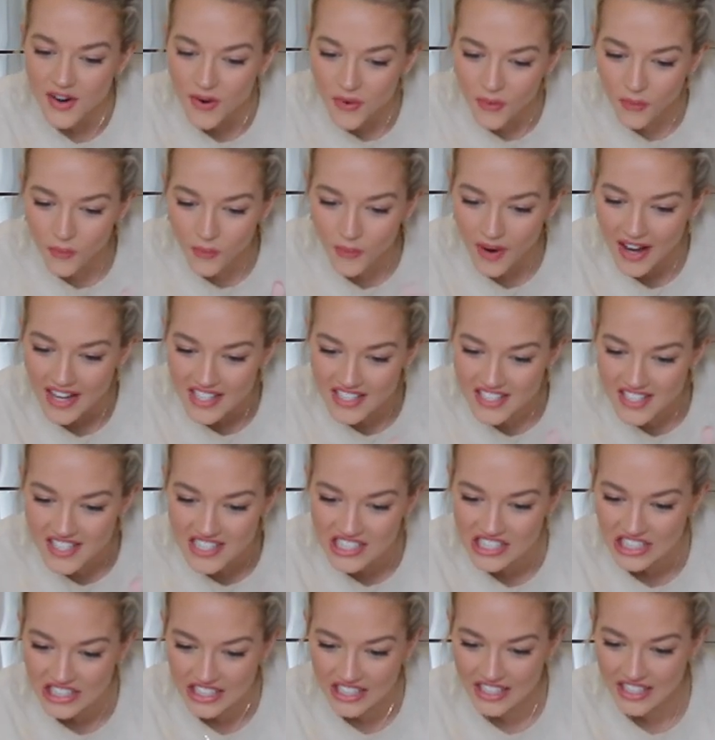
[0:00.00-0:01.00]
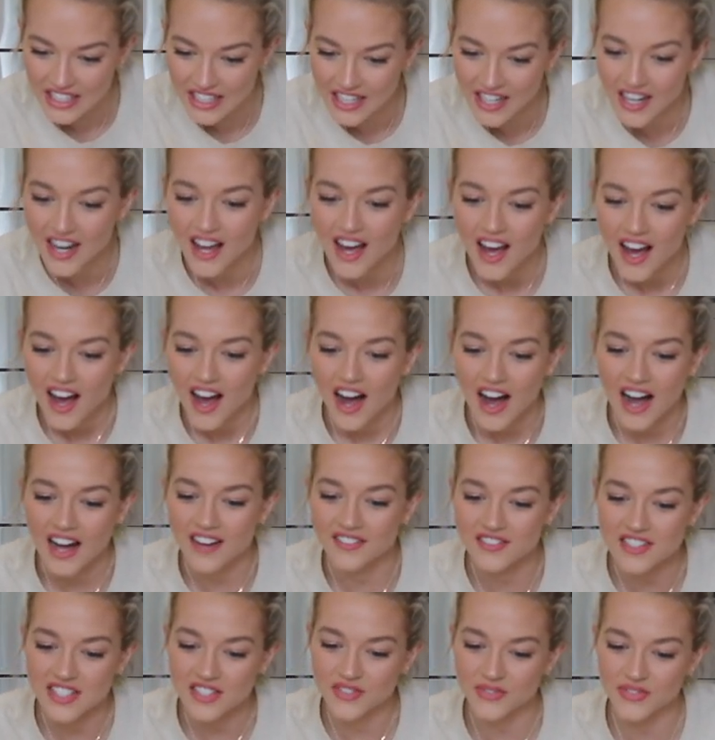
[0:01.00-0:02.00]
question.
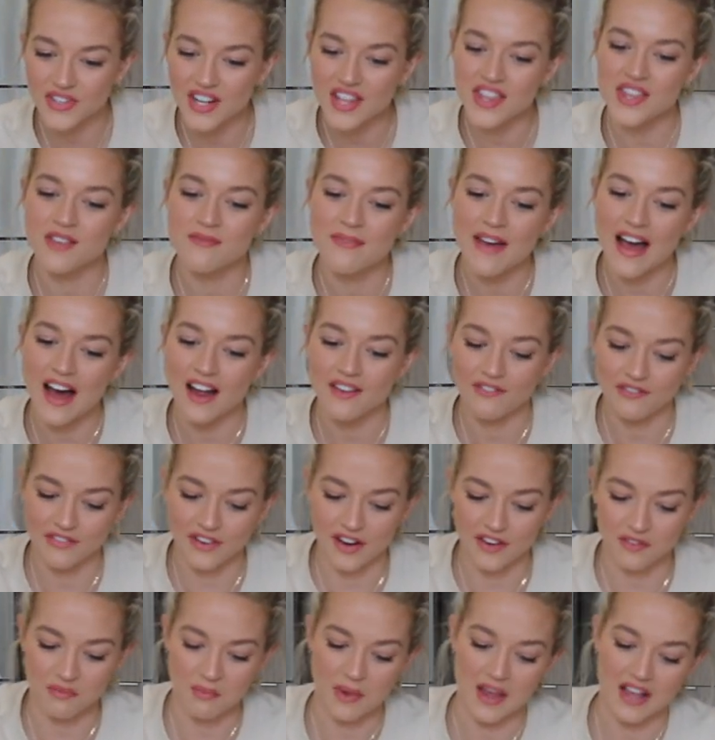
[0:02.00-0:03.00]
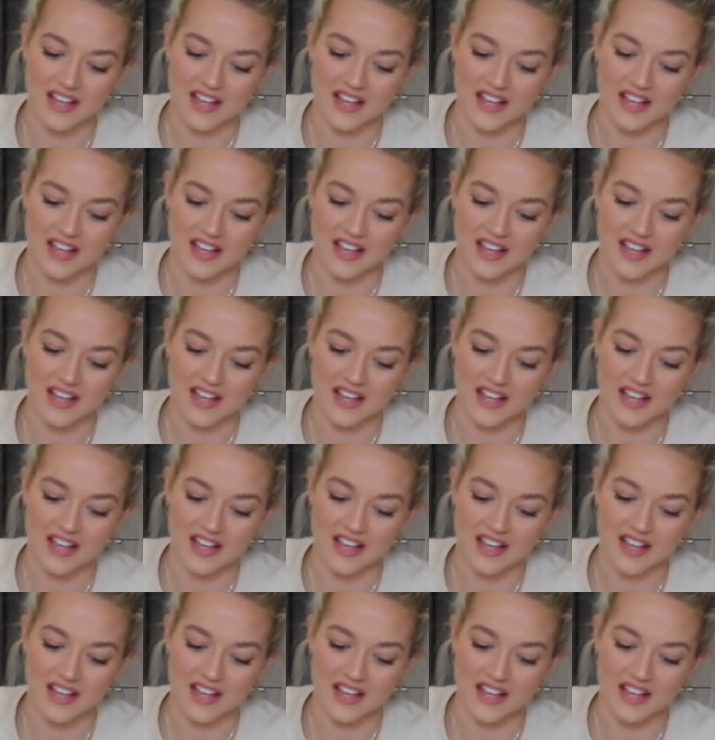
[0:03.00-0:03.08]
I've just written them out in front of me